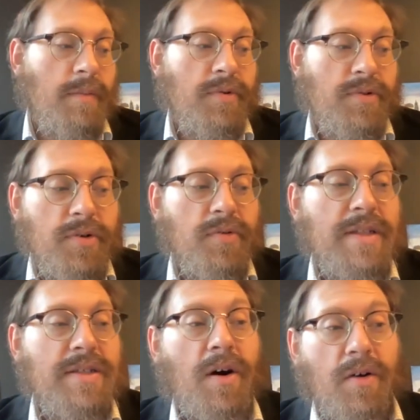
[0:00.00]
Number two,
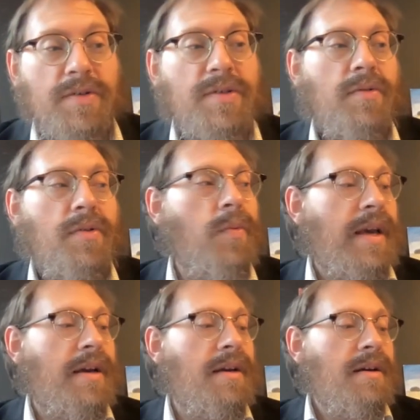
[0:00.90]
it's also the
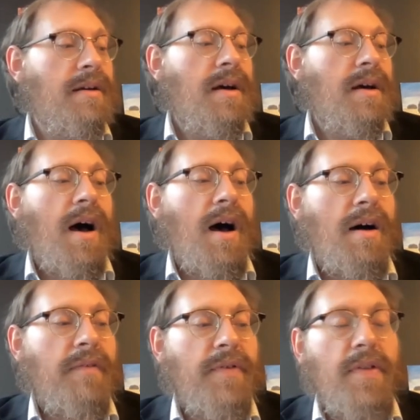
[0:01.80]
week
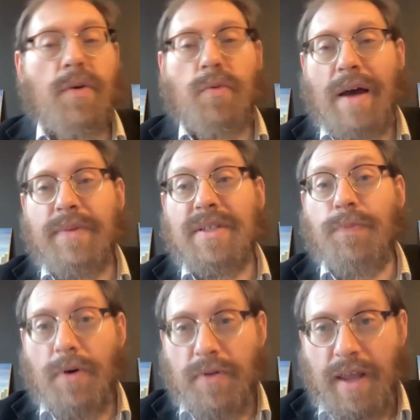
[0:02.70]
of the Rebbe's
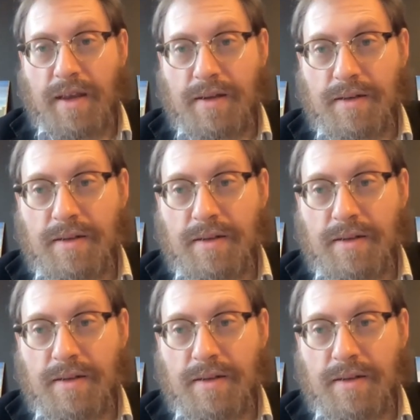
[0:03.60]
birthday.